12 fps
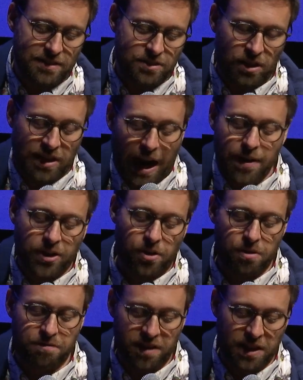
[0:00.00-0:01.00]
the
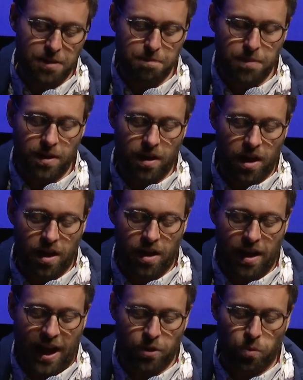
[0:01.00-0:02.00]
character Philippe,
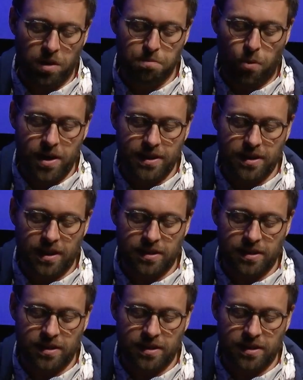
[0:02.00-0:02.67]
at one point,